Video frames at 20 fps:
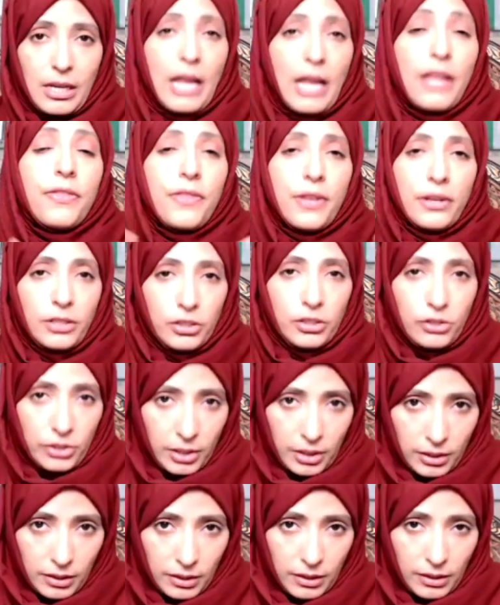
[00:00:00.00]
in the
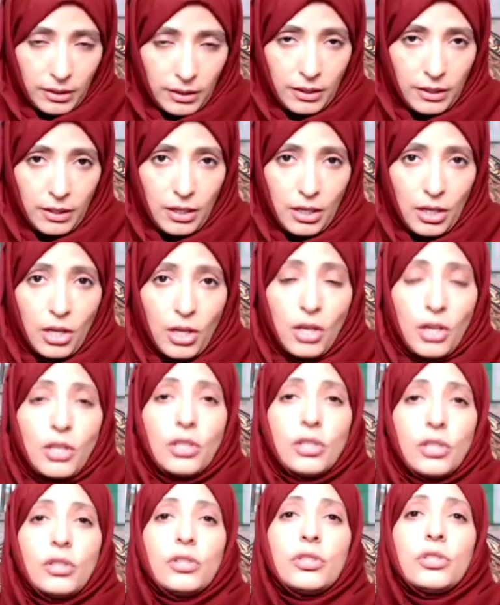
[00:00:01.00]
region.
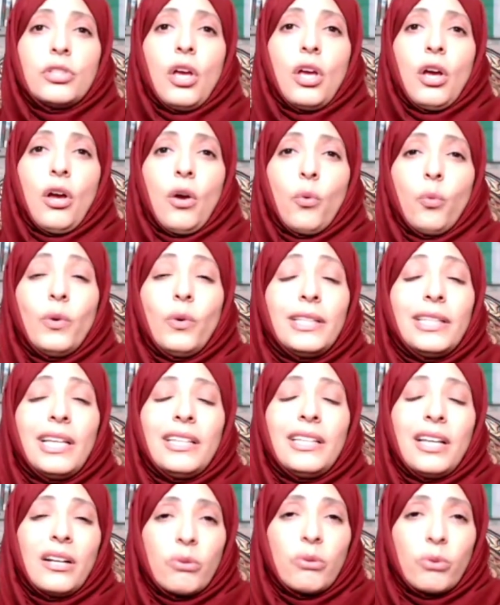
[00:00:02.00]
So we
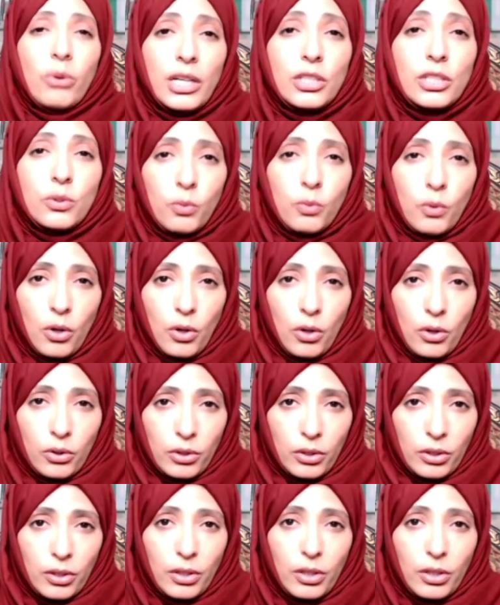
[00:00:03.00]
did a great work,